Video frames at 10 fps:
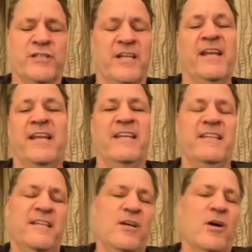And
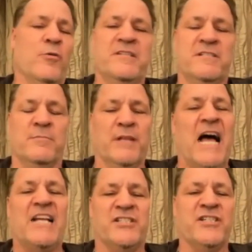he always
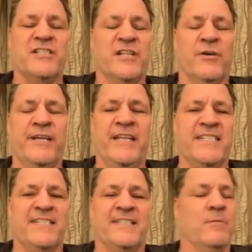obliges. He
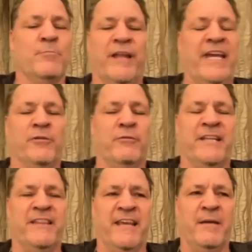doesn't complain or
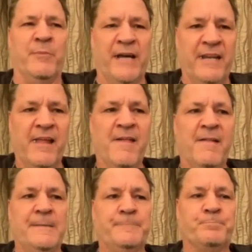anything. But
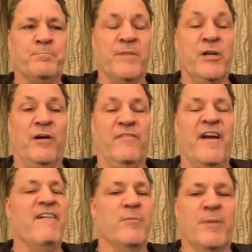if
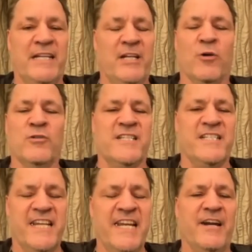everybody knows
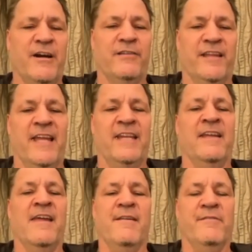he's here,
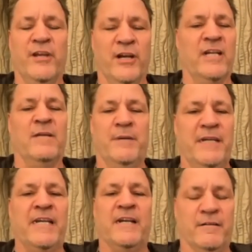then they're going to be
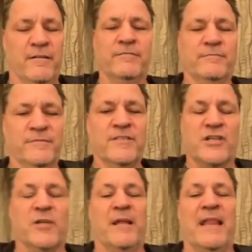here. There's
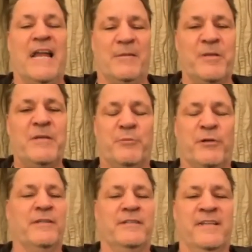going to be a lot of
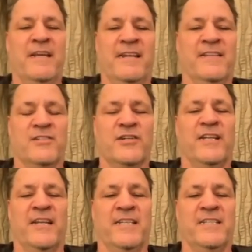people, and it's going to
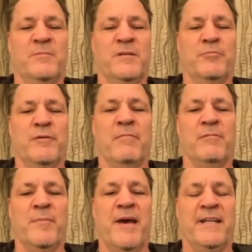get to be
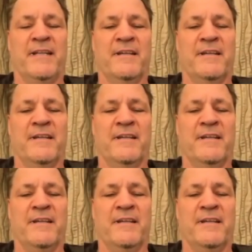problematic.